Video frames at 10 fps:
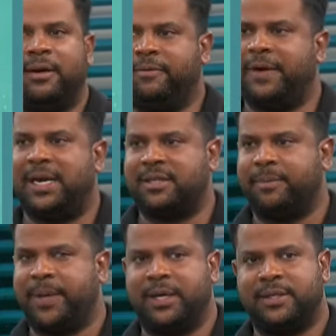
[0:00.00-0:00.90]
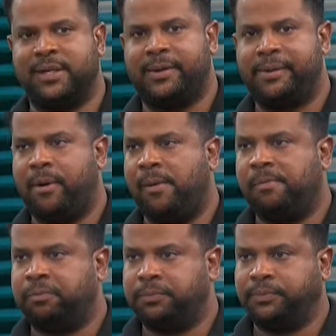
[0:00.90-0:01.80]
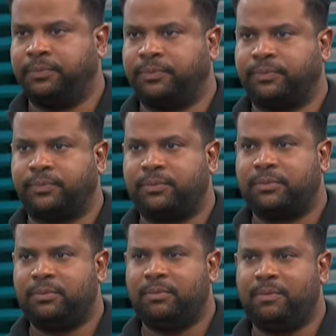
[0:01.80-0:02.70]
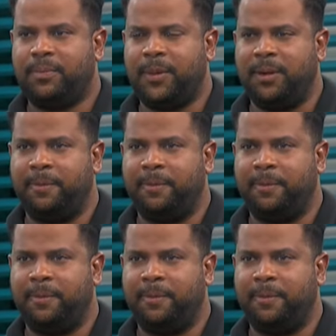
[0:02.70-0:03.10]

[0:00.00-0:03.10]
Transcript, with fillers: faster pace. Beautiful. You said um, that's